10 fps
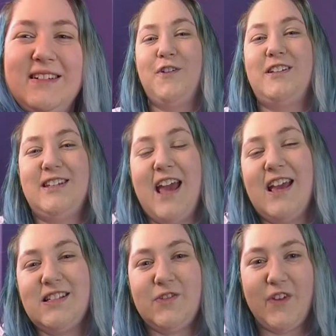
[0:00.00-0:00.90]
For
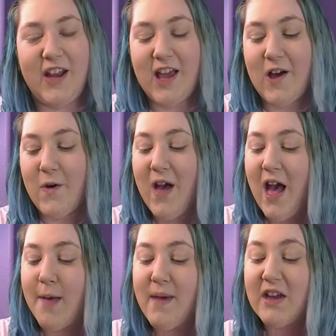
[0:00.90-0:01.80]
today's video,
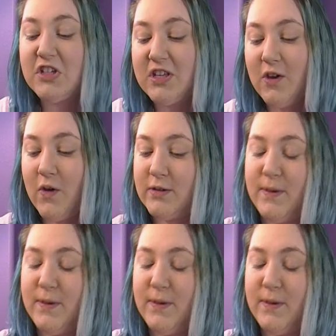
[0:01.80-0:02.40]
I'm actually going